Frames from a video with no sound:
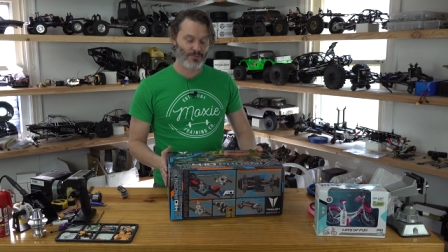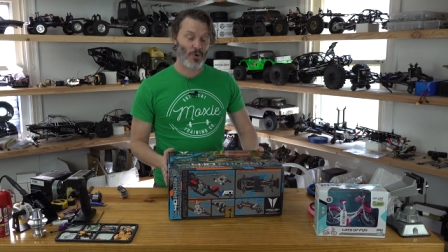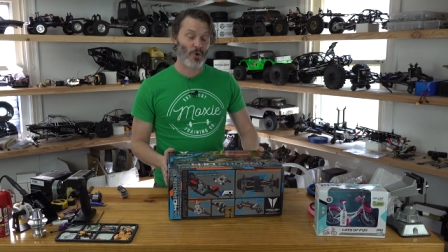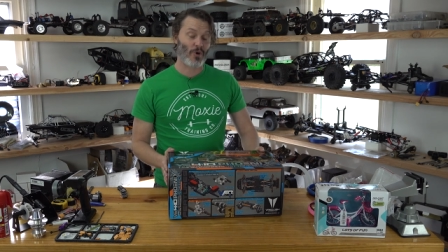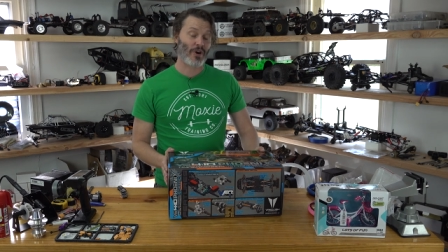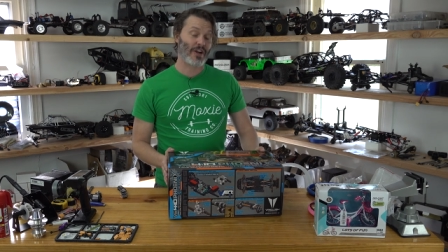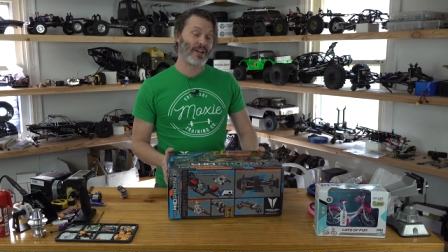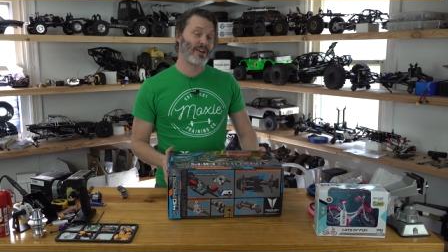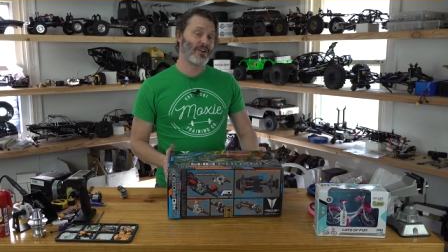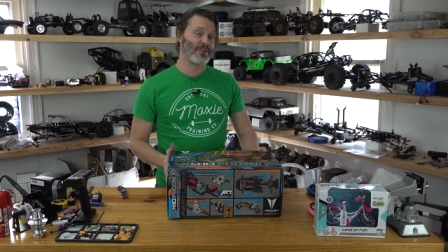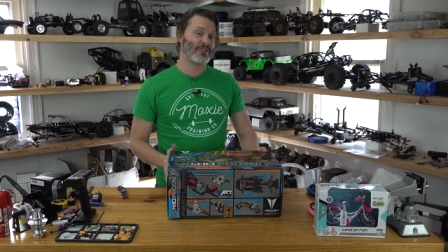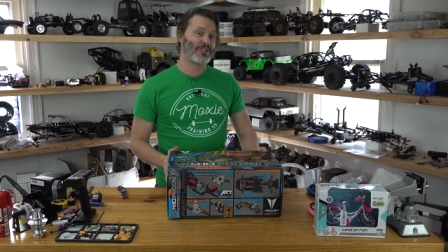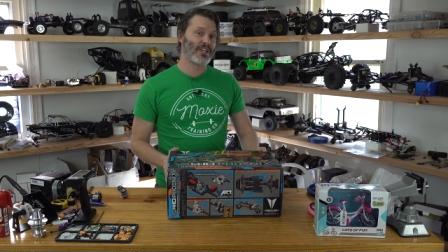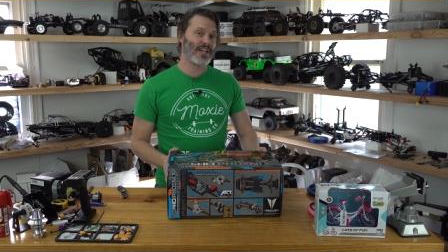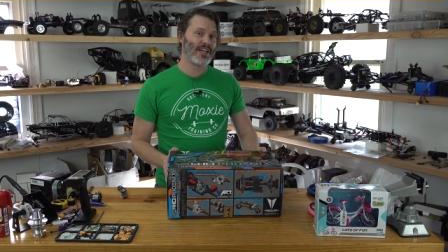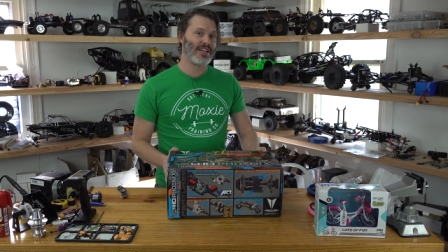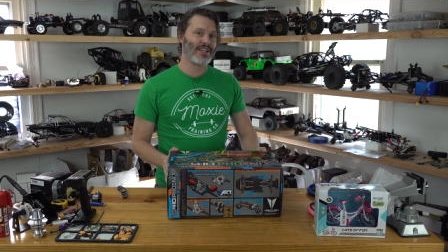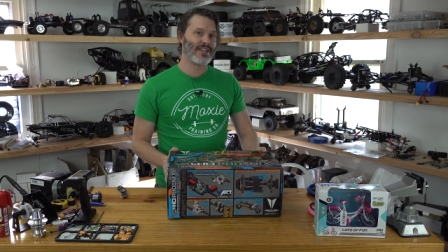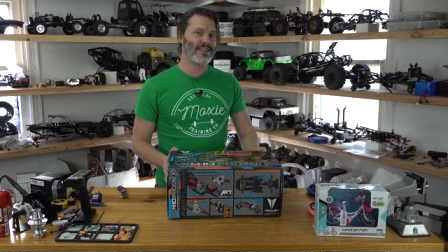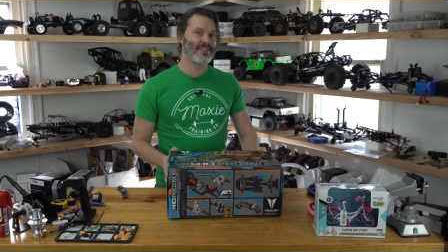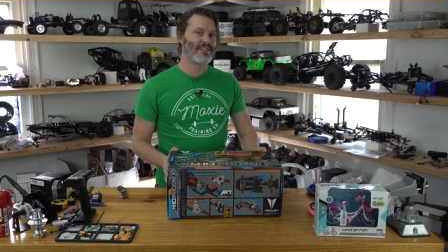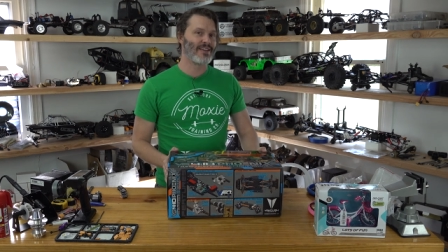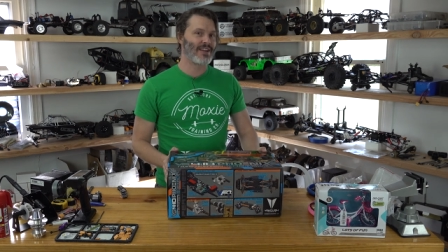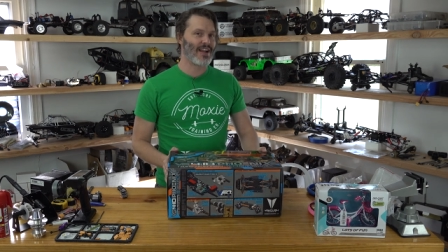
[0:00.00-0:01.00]
more
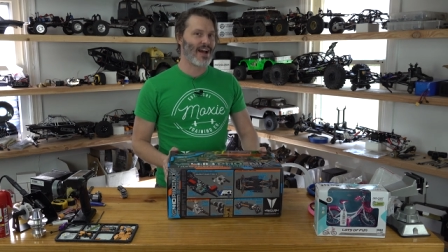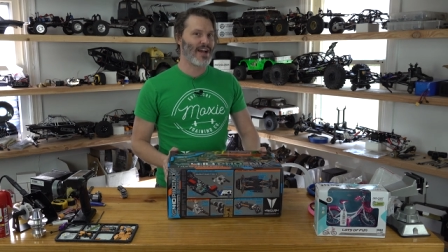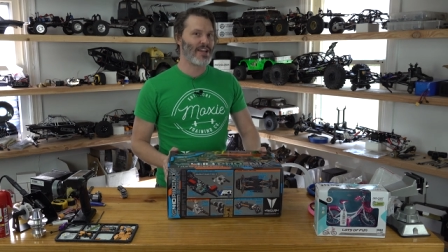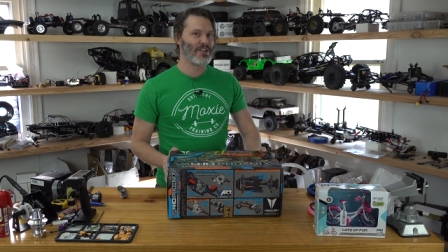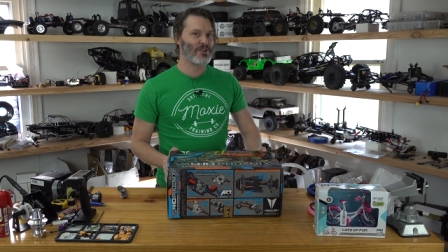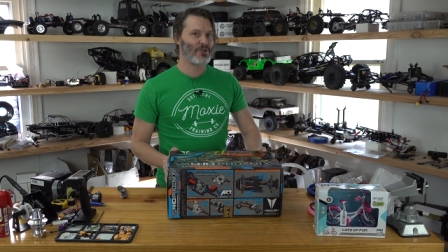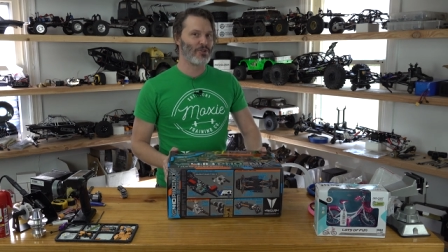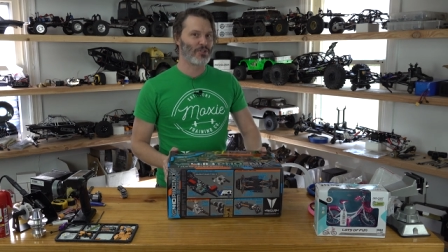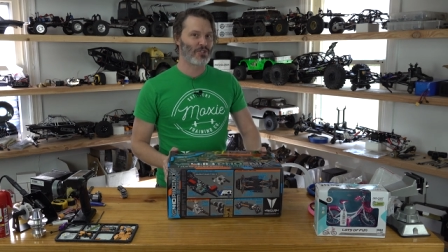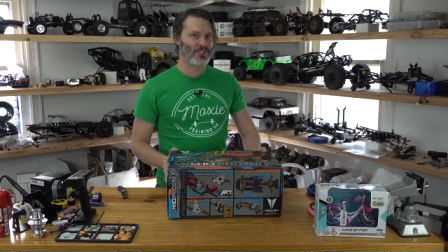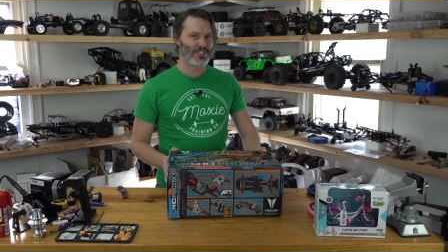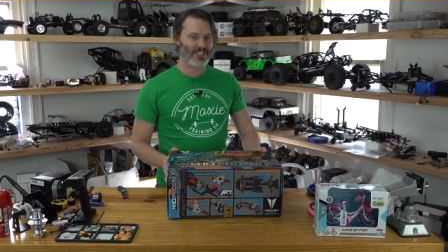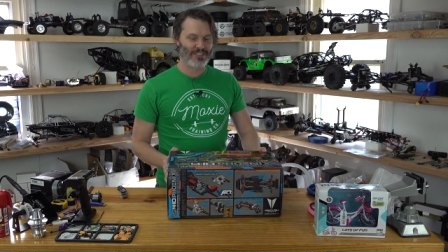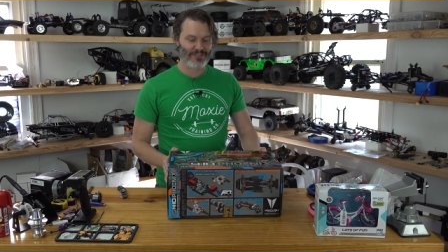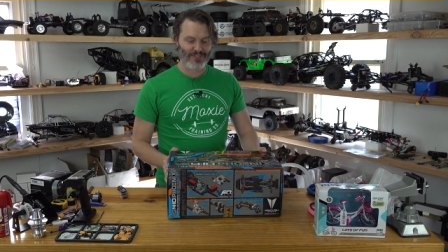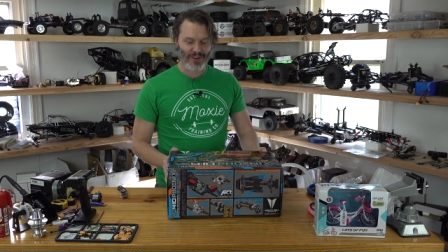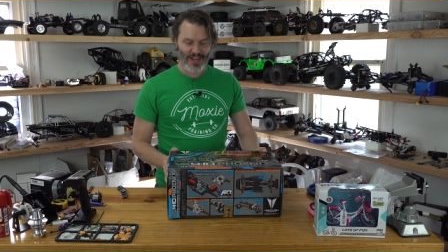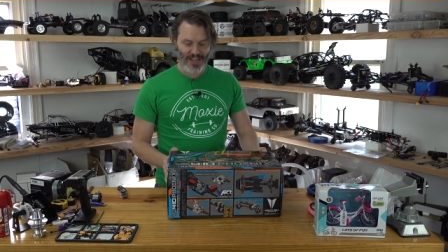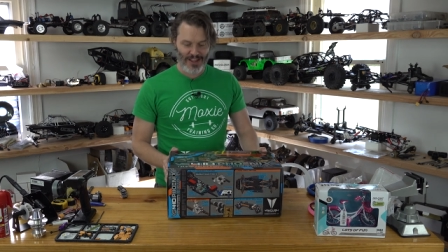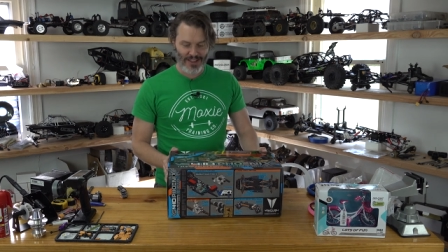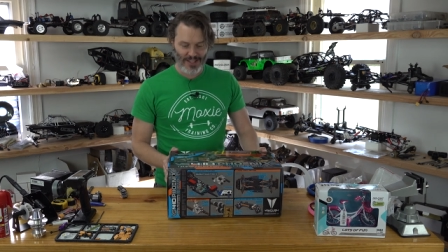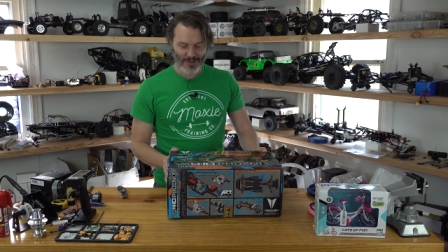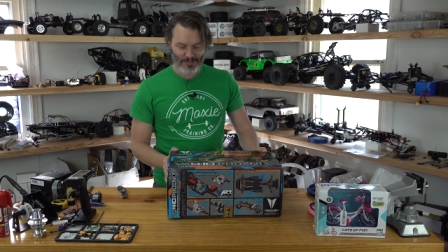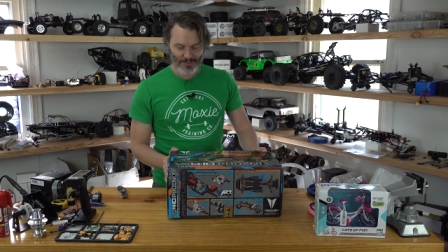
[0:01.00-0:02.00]
entertaining than I usually
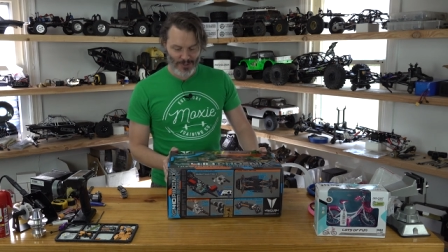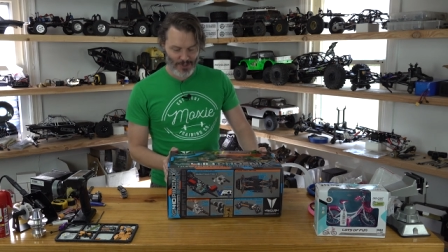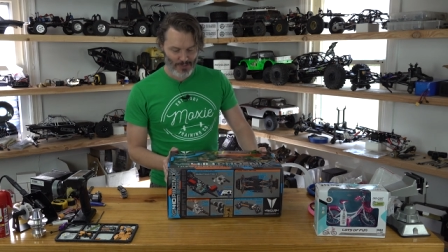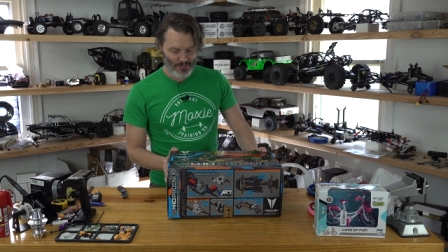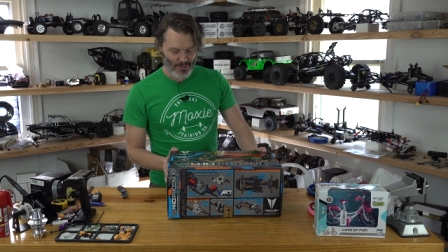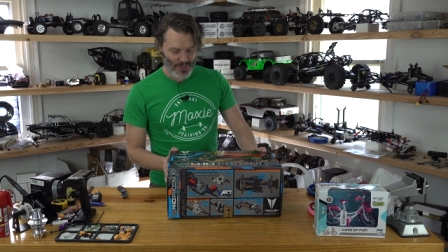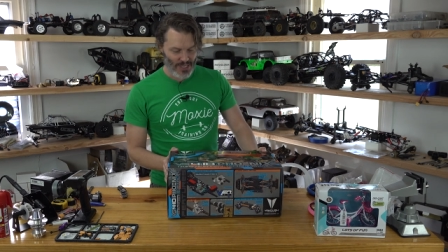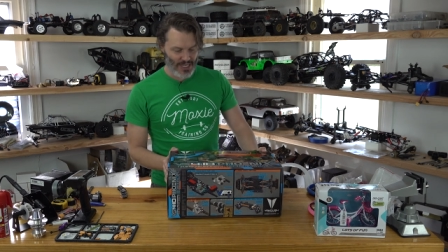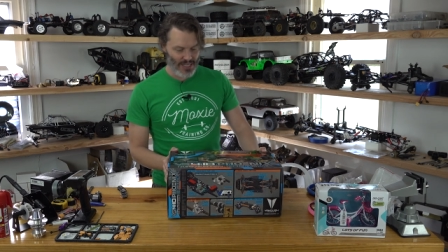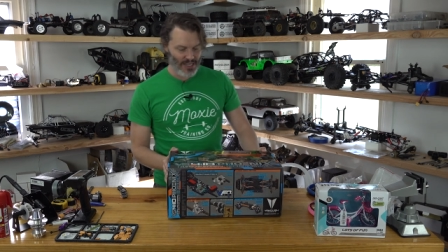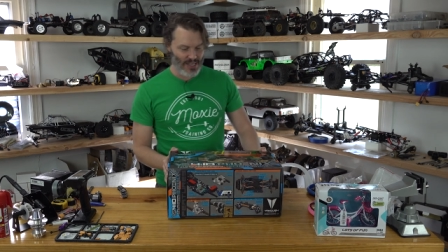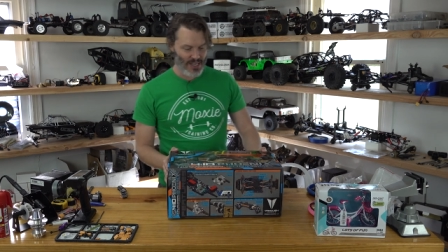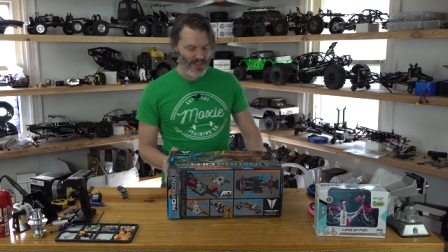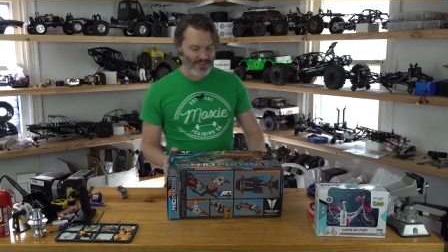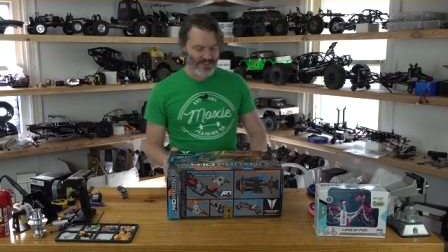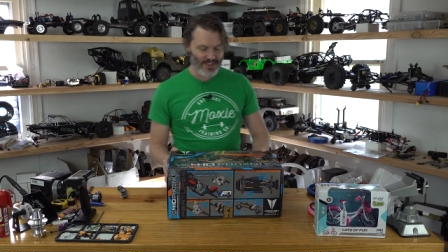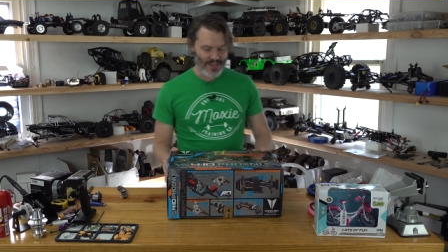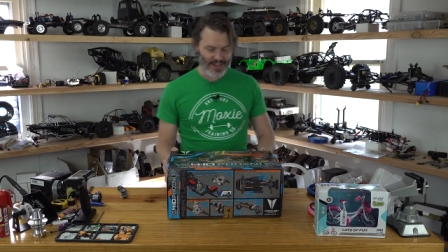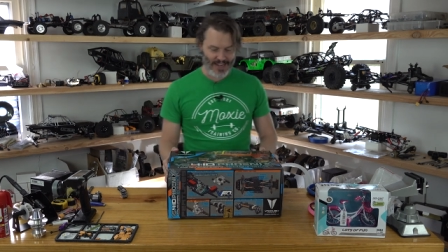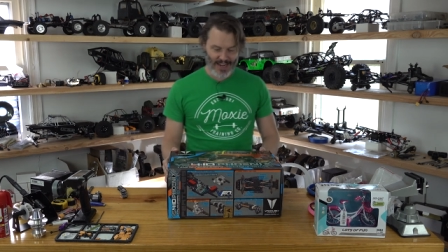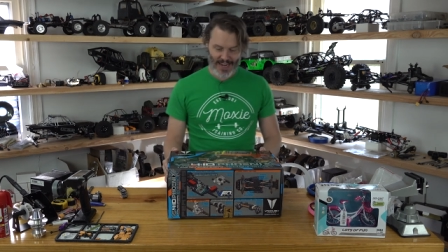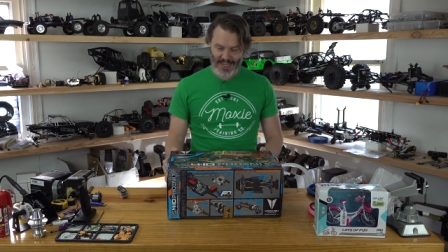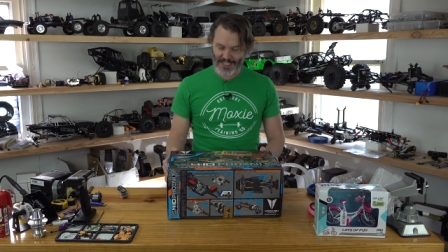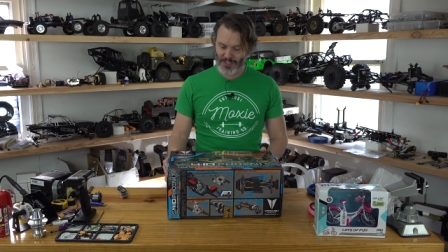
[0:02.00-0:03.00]
find them to be and
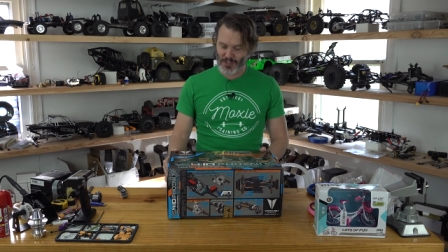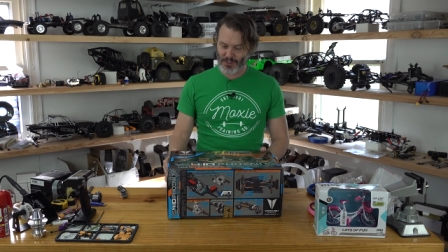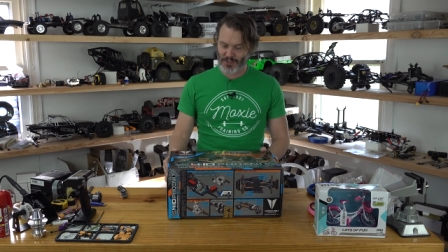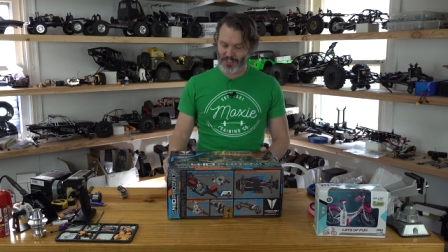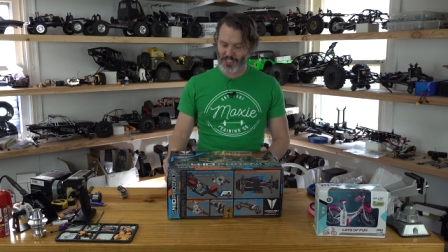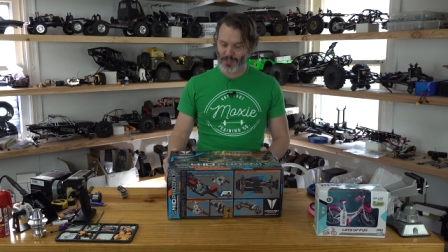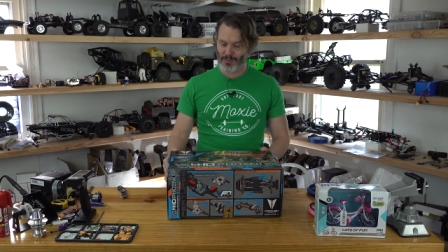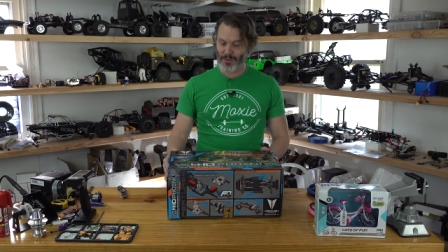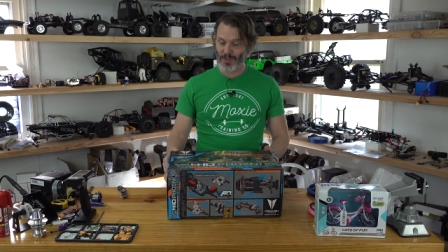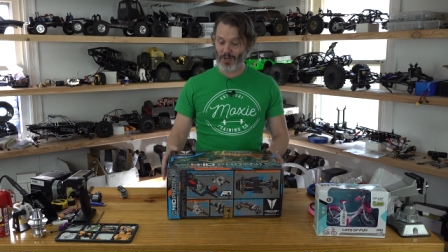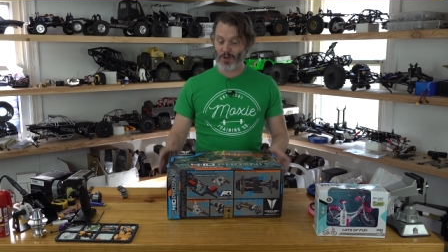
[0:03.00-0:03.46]
that it answered some